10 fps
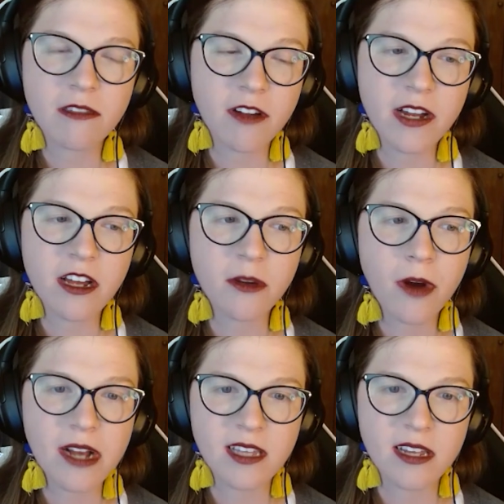very
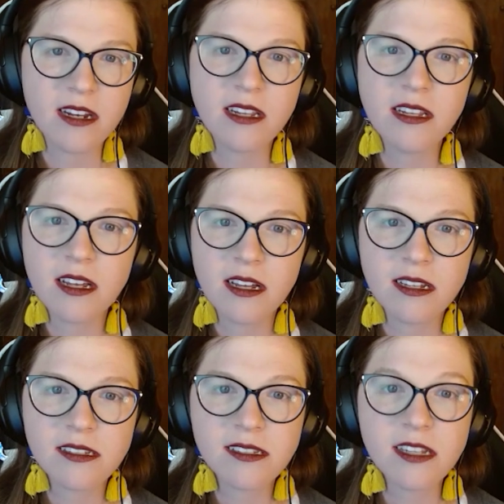unprecedented
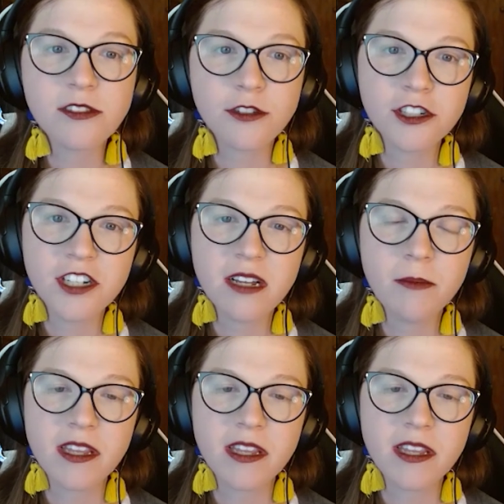censorship,